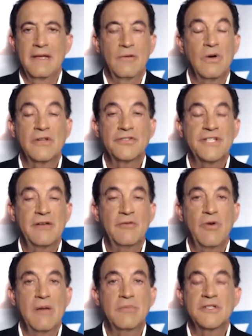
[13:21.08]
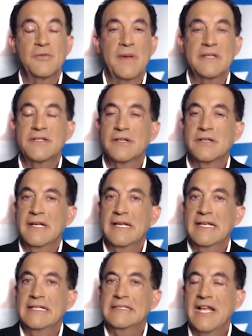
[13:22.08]
Well said, Robert Spencer.
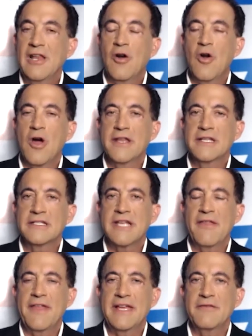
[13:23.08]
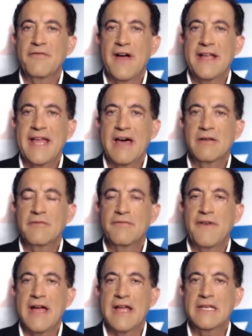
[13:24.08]
Tell our audience how they can find out and
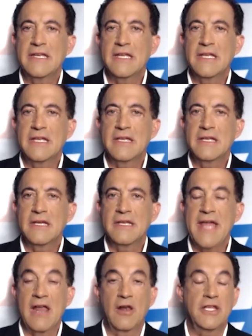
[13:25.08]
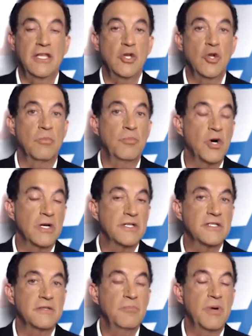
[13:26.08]
find not only your
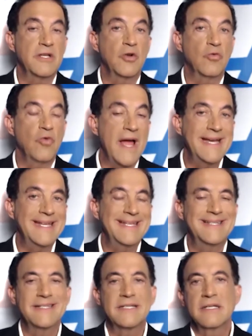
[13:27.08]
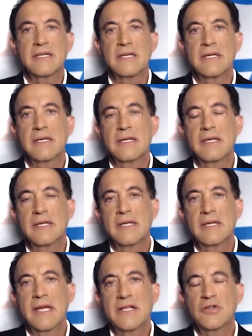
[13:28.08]
books, but your writings
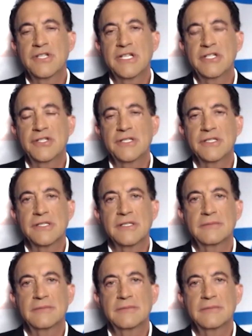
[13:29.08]
and your teachings.